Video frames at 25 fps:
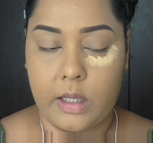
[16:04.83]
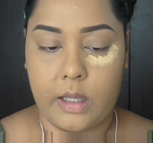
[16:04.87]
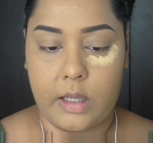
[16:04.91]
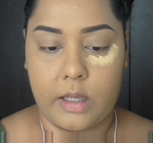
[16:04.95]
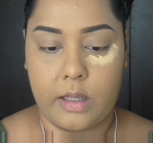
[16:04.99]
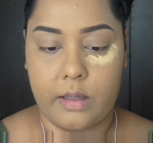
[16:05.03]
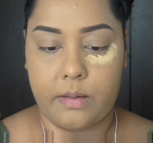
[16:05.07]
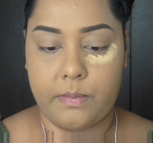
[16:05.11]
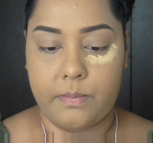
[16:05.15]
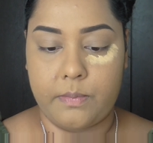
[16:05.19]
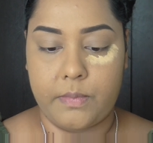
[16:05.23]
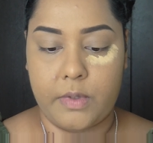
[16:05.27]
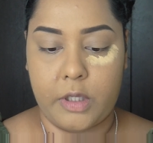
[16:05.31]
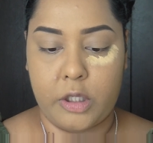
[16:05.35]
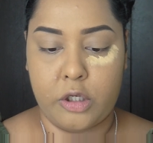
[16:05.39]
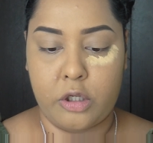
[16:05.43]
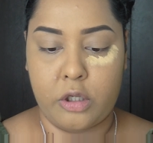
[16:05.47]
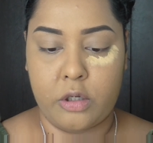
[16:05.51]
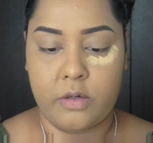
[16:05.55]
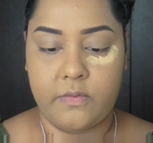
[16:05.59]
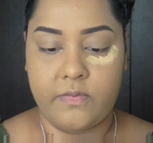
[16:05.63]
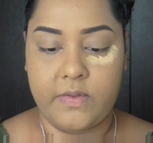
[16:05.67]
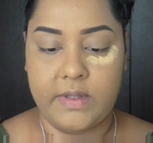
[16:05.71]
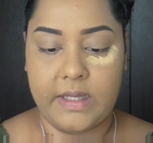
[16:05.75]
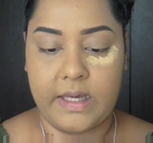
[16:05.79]
a
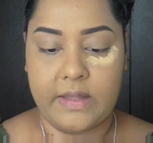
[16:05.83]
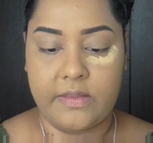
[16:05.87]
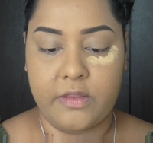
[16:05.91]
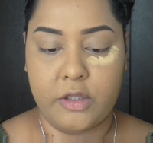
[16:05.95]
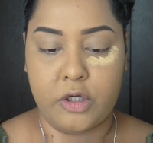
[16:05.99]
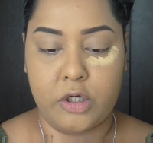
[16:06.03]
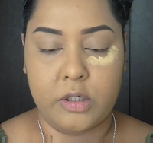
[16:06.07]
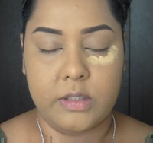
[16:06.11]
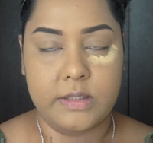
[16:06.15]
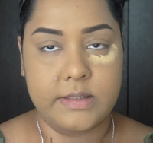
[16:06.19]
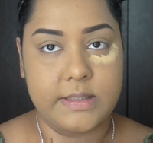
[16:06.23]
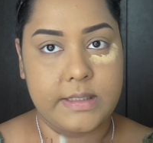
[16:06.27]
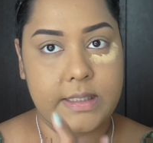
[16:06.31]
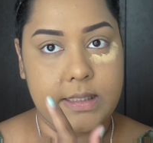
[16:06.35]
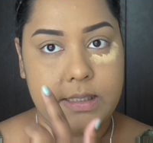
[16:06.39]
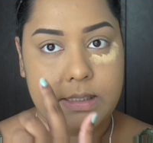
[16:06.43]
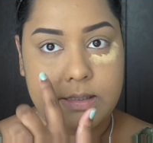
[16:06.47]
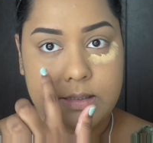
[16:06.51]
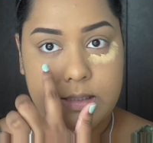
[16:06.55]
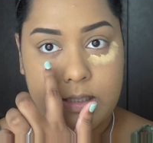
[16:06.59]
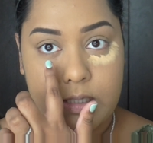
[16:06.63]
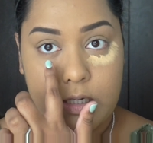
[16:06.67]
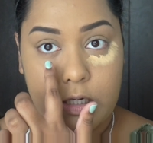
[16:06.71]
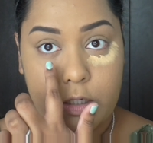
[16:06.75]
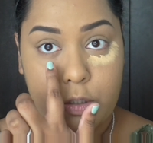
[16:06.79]
lot of the other
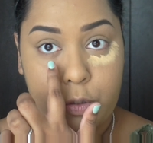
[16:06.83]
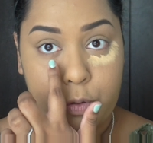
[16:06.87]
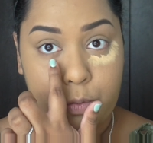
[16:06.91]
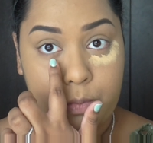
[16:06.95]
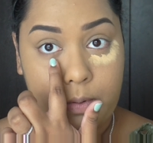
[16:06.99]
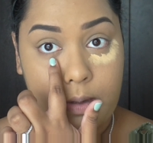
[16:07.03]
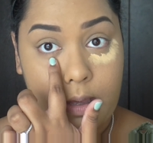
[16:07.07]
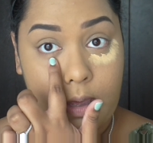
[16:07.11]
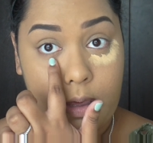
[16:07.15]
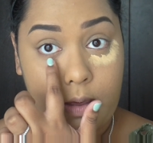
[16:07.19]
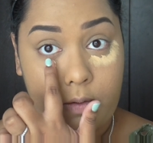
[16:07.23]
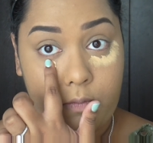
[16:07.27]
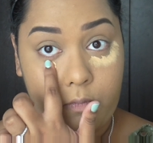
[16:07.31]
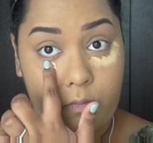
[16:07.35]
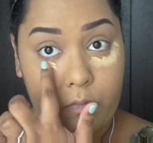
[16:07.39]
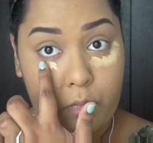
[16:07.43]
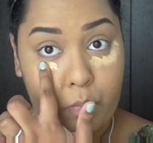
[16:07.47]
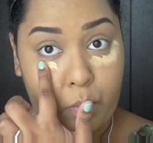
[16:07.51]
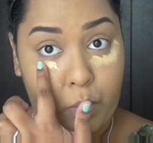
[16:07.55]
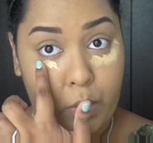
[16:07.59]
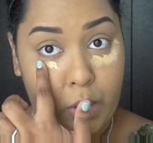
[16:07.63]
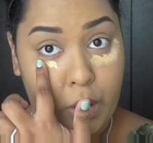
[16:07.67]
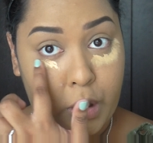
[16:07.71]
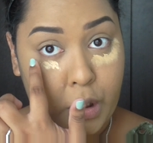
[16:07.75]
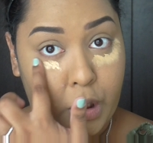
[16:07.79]
concealers that I do
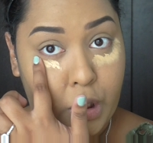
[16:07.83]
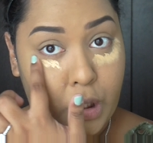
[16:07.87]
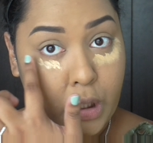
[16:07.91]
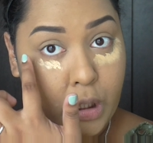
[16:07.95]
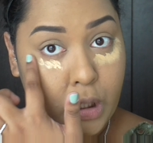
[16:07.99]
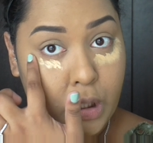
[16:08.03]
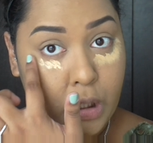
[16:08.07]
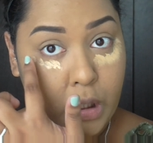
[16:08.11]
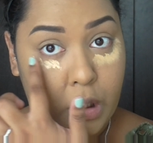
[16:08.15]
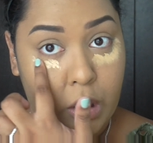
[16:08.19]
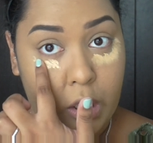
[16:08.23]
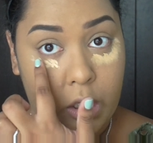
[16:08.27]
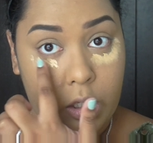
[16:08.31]
have work